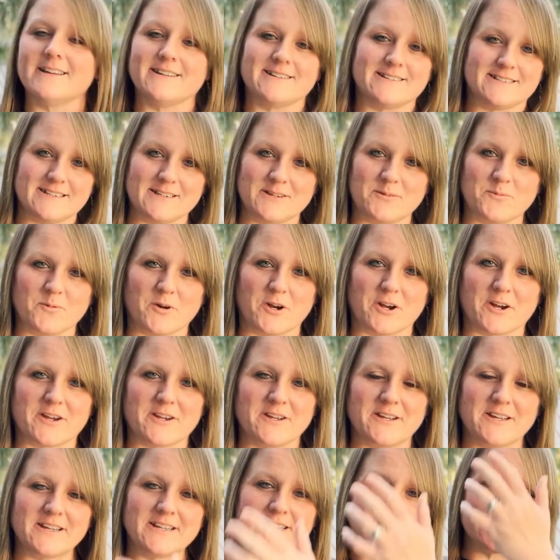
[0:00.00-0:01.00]
Didn't work.
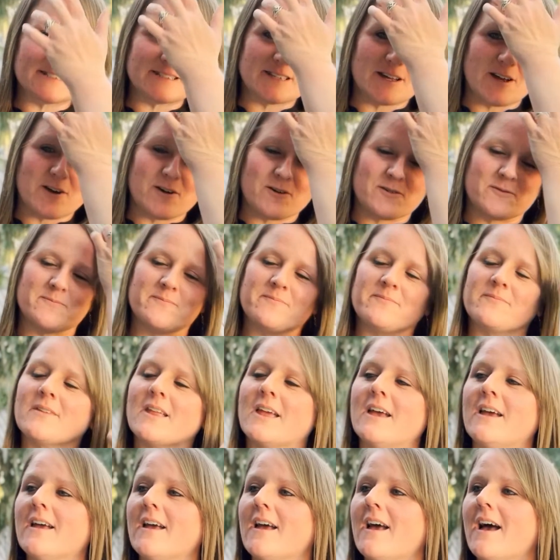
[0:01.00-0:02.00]
So
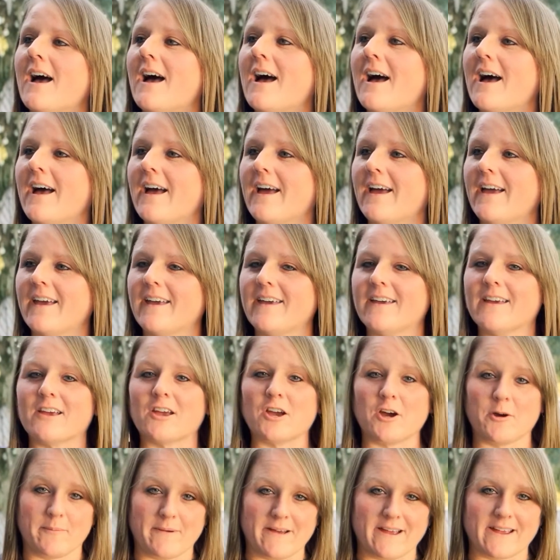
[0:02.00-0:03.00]
I
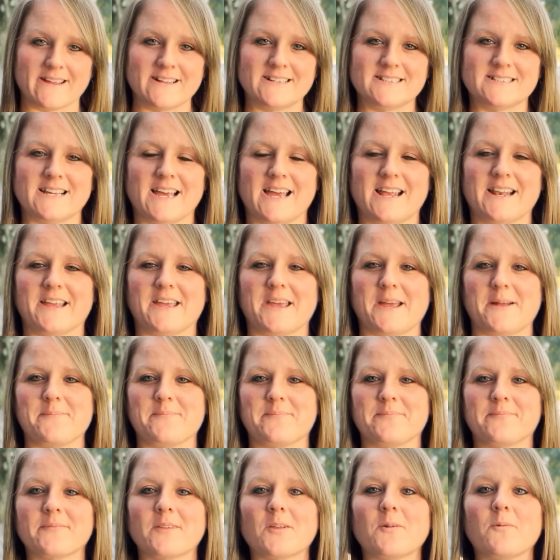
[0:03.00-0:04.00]
go back inside again.
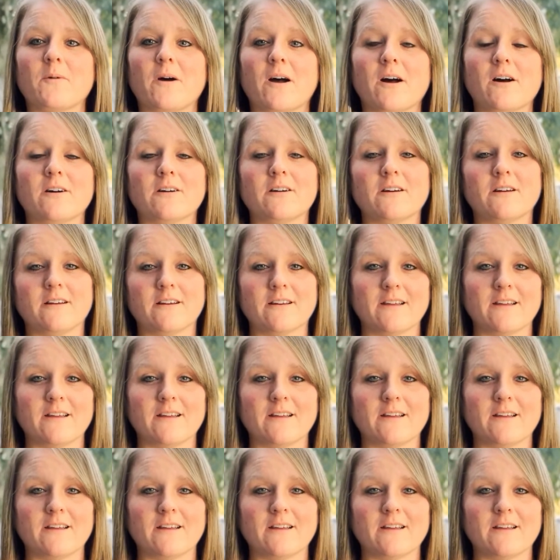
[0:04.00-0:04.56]
Well,